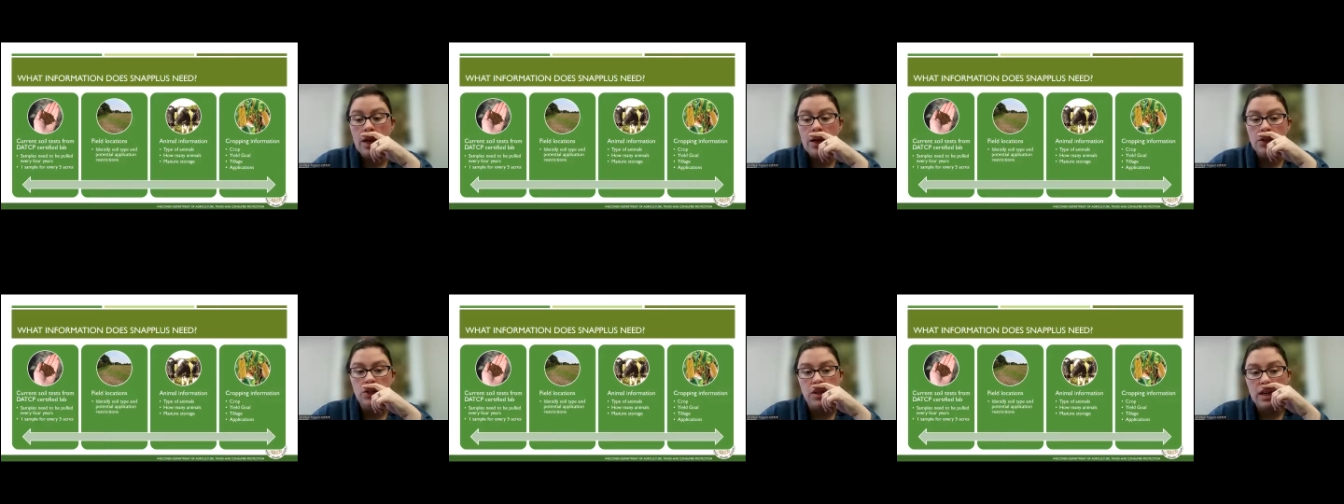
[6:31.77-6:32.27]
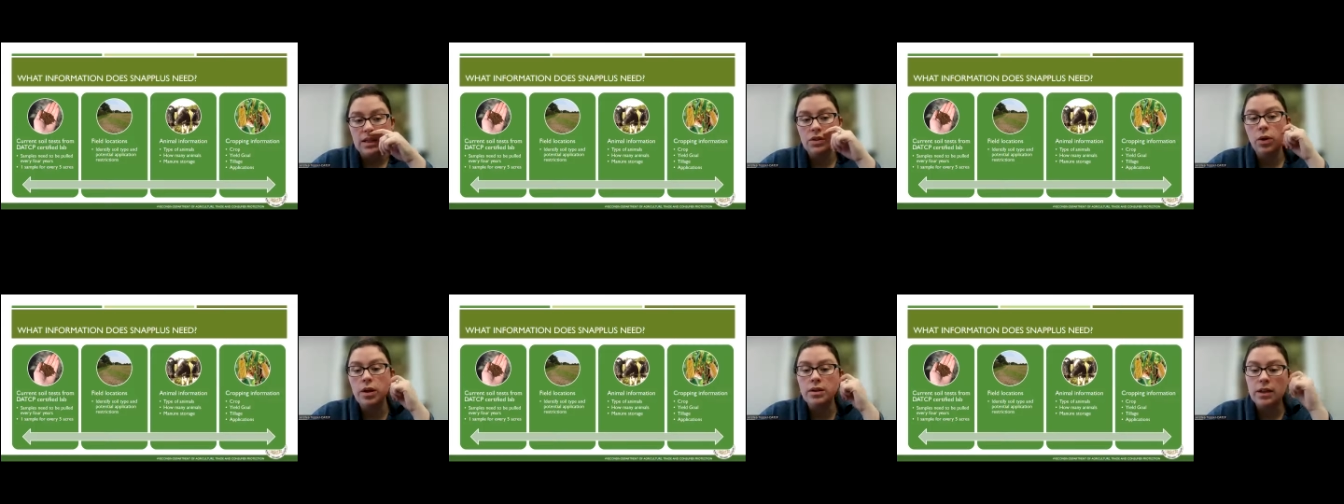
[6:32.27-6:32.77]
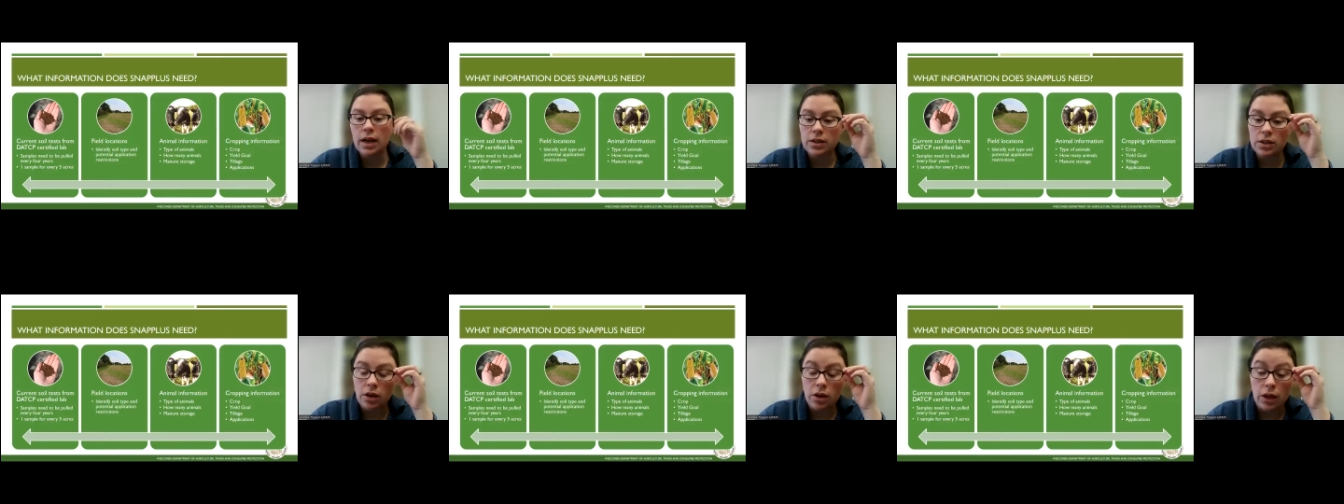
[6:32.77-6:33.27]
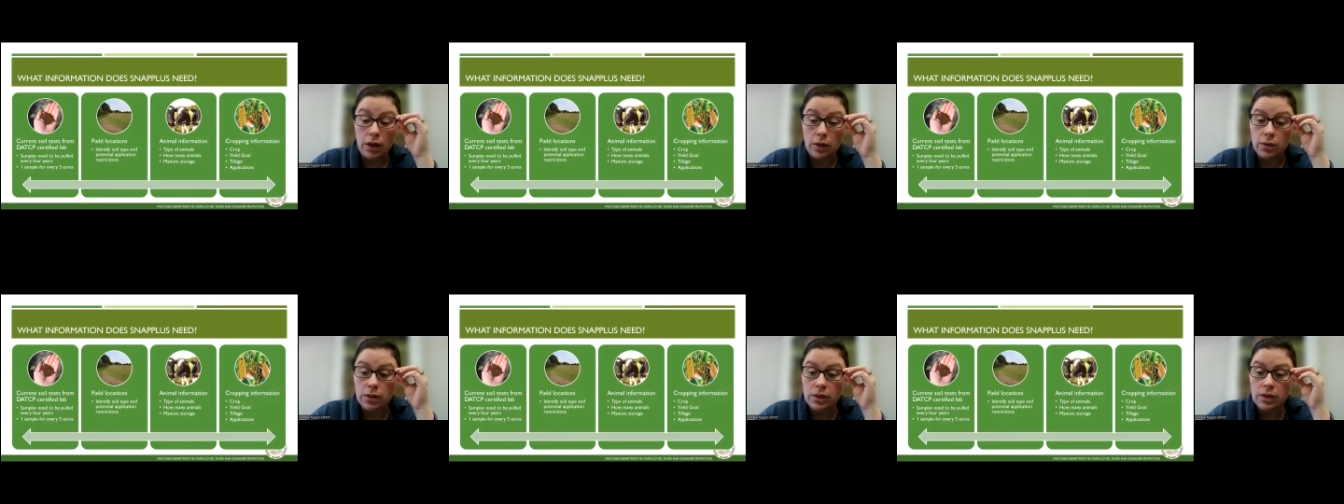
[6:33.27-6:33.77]
so these soil tests are
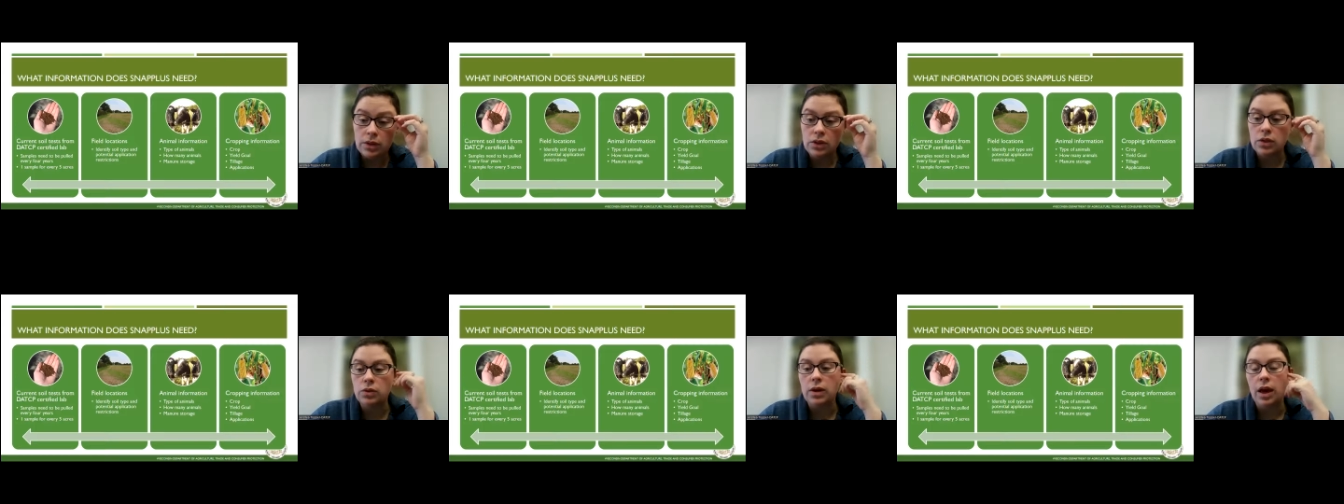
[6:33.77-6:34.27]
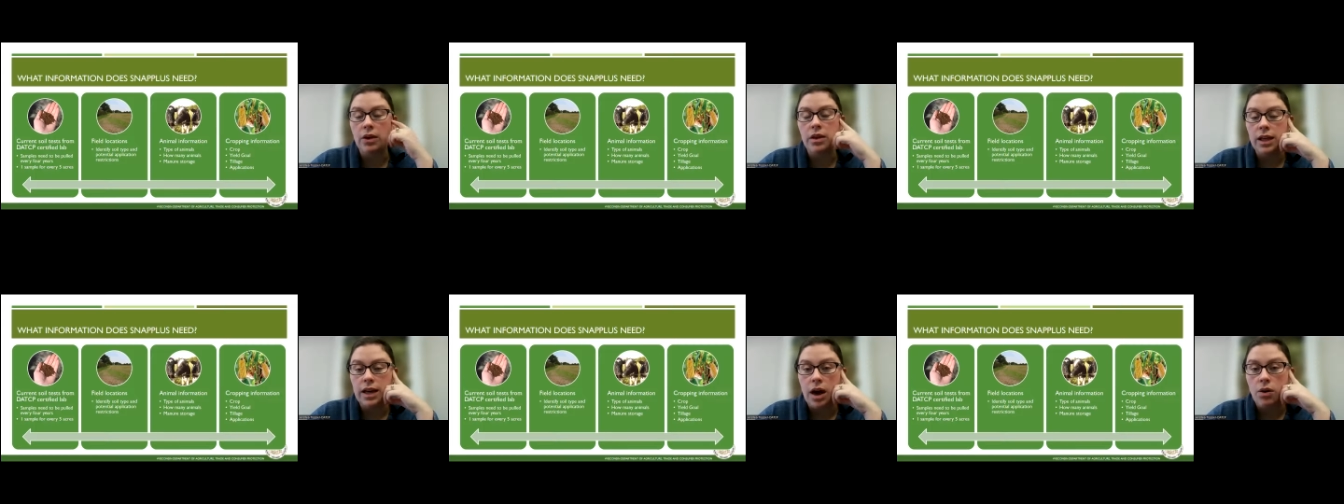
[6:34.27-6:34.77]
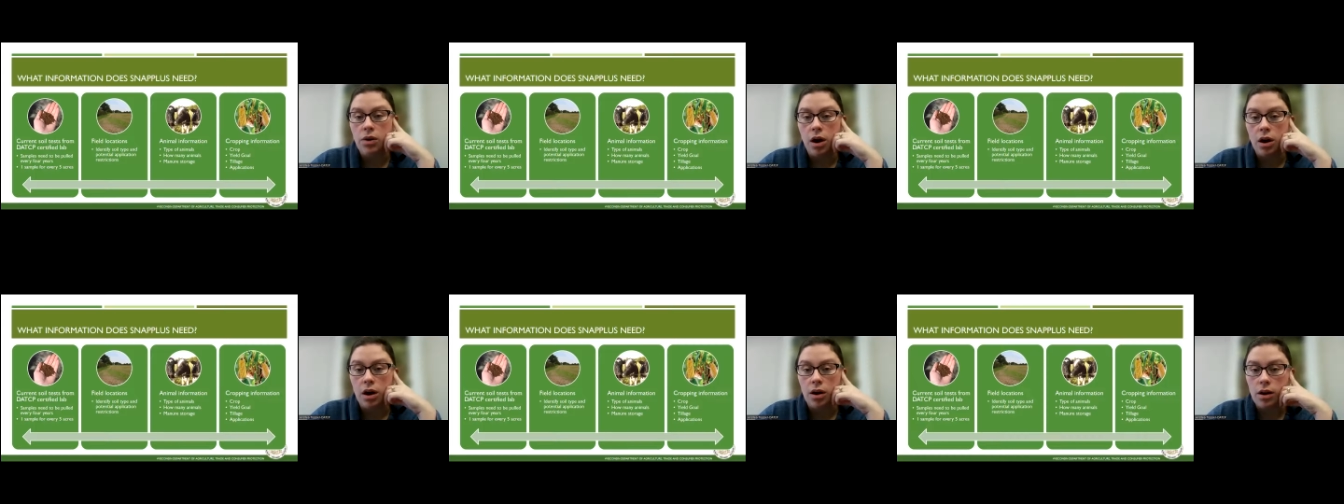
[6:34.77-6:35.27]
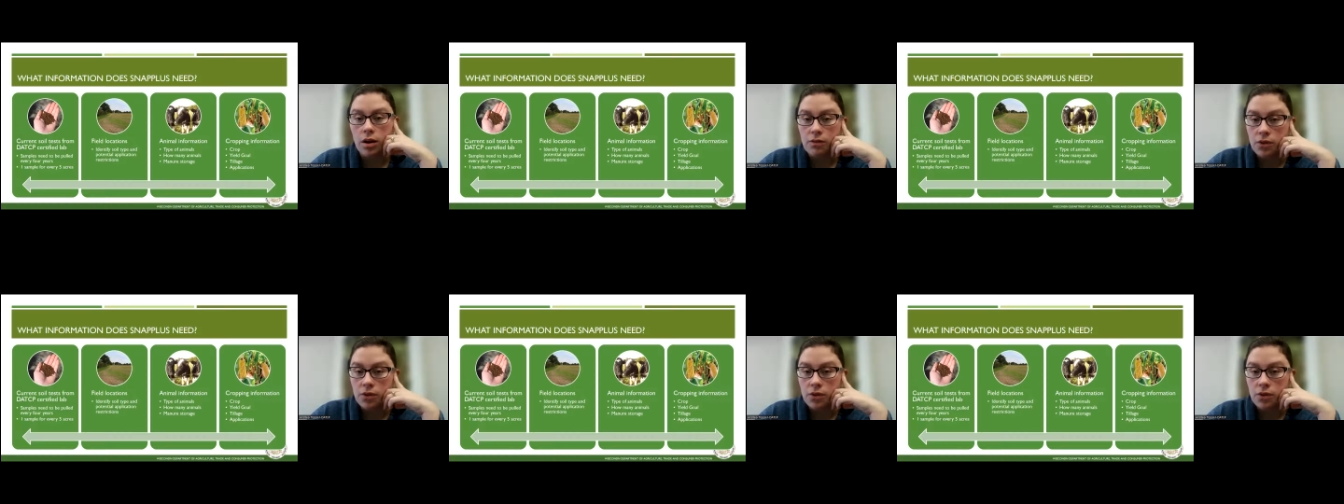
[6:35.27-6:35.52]
used to calculate out our